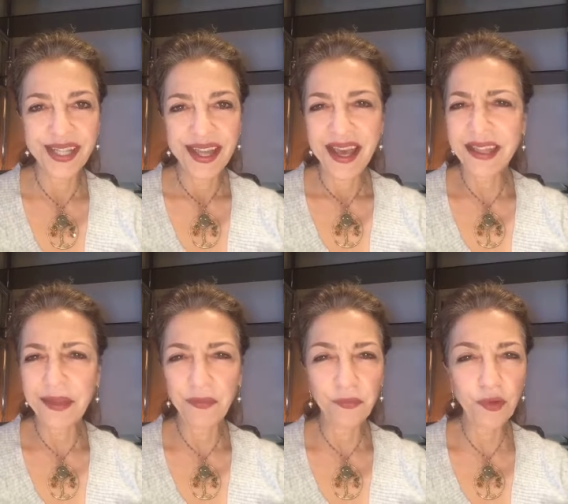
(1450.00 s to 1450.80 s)
And the
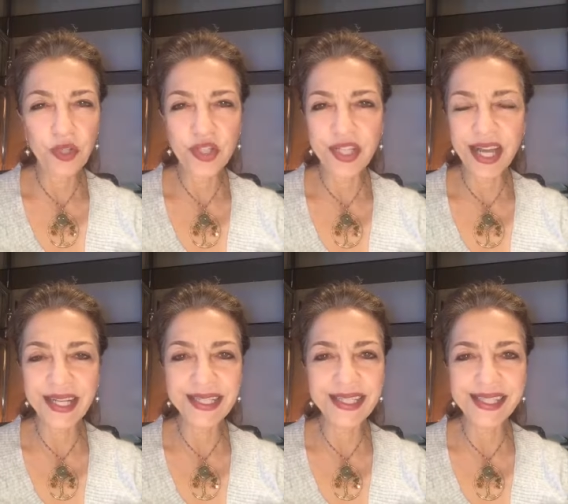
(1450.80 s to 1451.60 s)
first
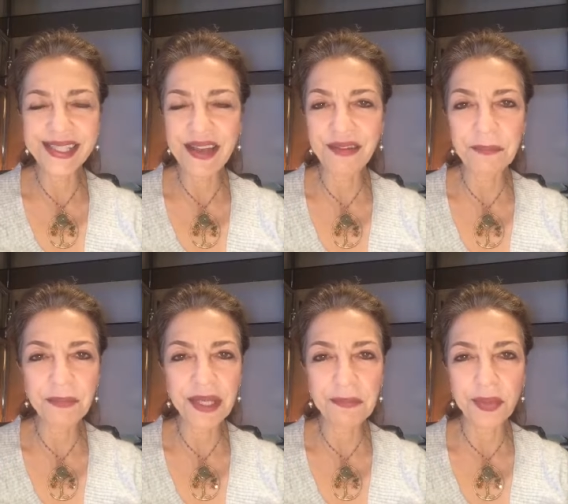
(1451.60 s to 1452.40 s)
97
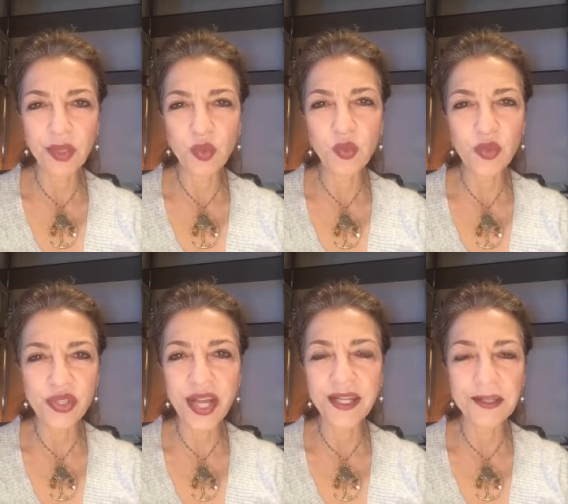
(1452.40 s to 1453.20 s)
people who
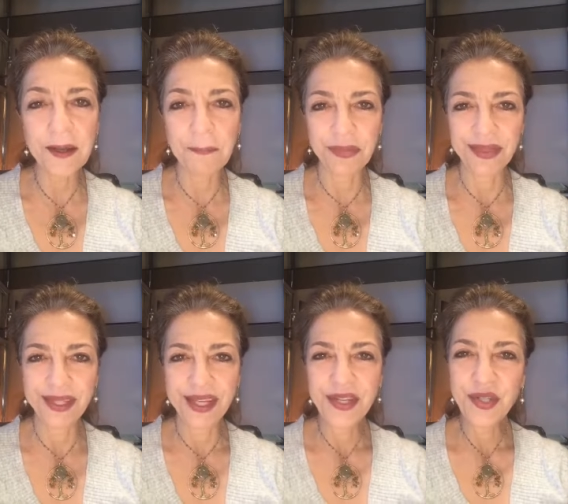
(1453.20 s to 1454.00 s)
sign up
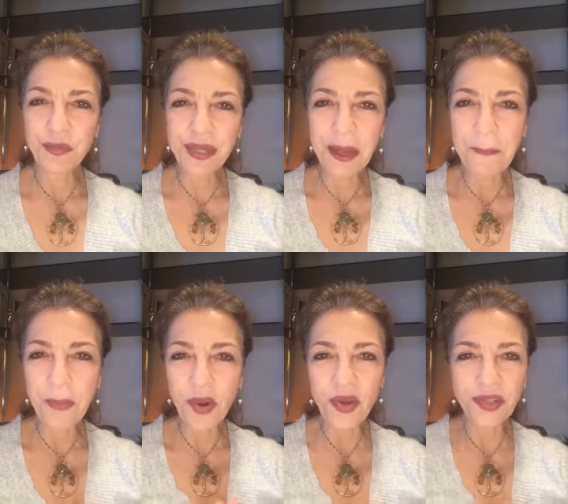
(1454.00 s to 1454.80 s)
to be a
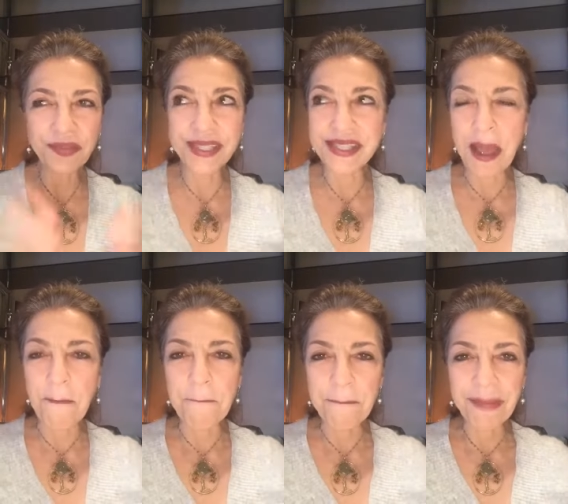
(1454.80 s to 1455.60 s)
part of this
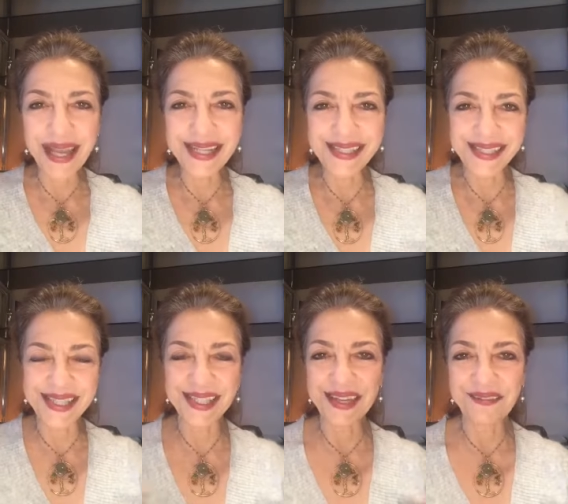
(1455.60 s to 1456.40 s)

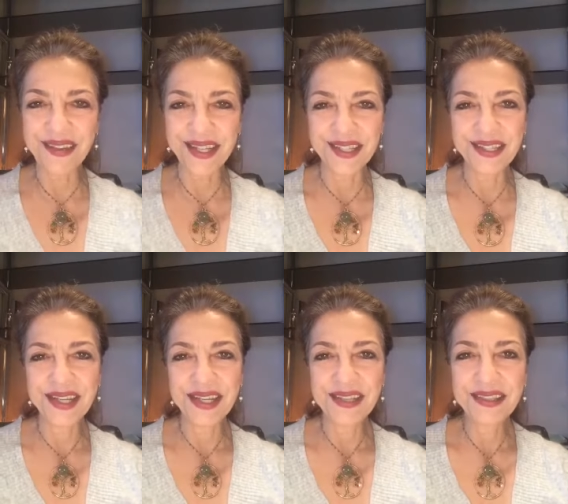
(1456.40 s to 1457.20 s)
amazing event
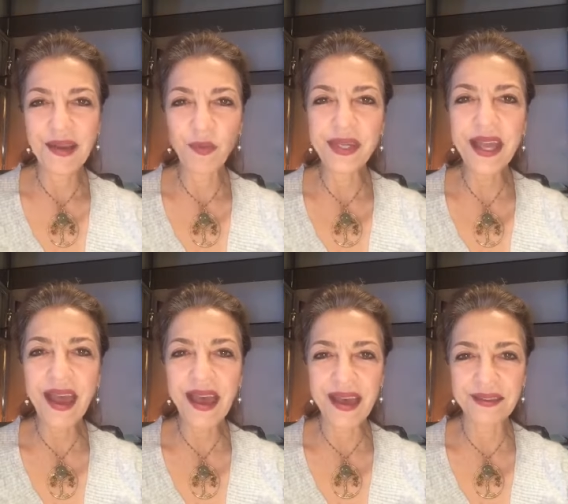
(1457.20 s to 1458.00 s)
that we
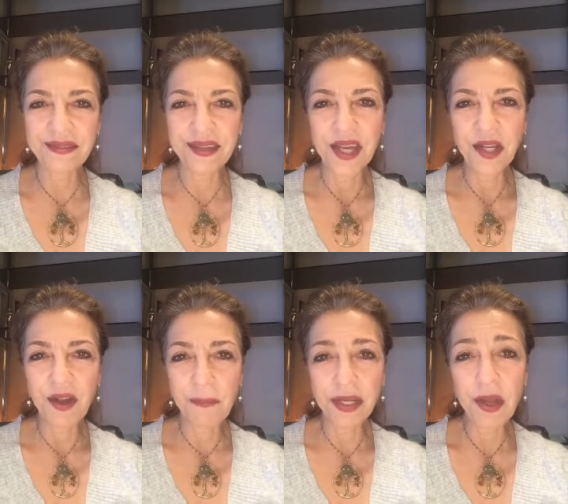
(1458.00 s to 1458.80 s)
have
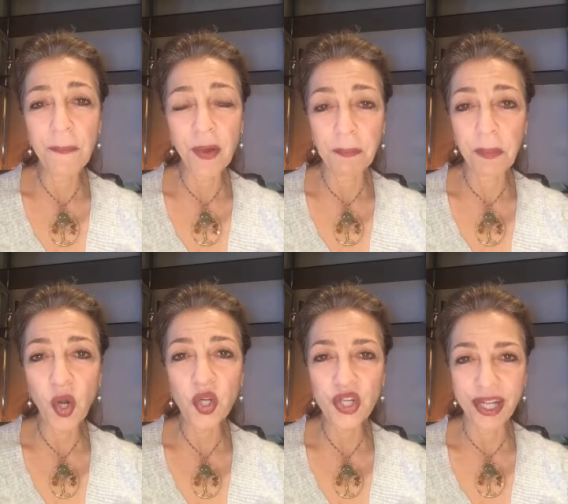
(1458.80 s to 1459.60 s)
coming up on
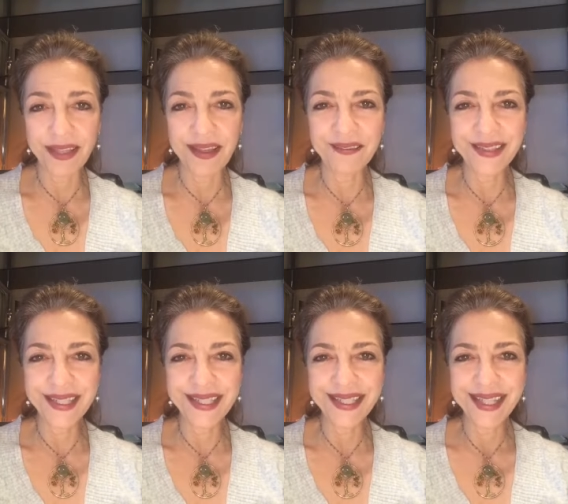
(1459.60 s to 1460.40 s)
March
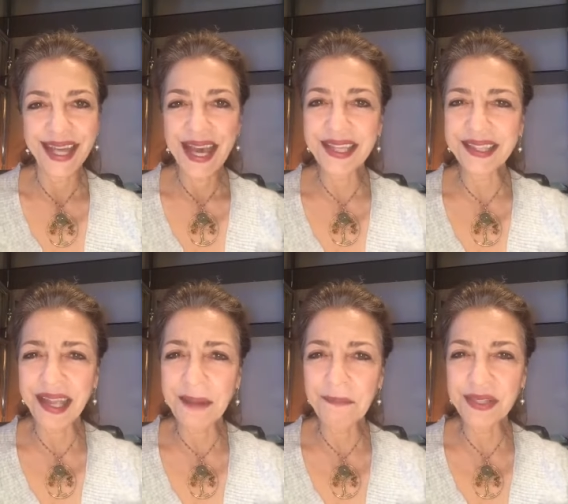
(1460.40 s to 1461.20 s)
11th at the
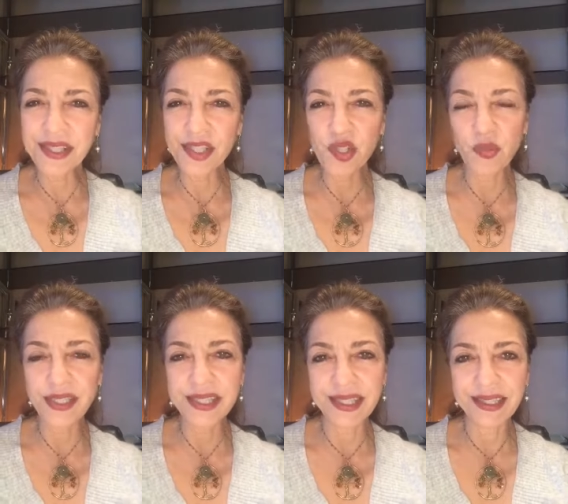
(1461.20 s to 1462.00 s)
Embassy
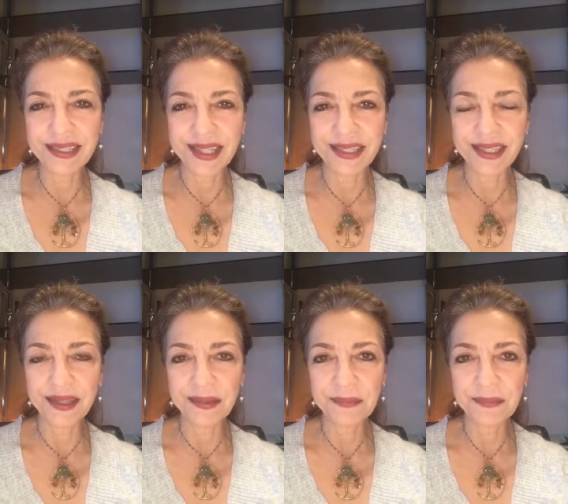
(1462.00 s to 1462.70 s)
Suites in Glendale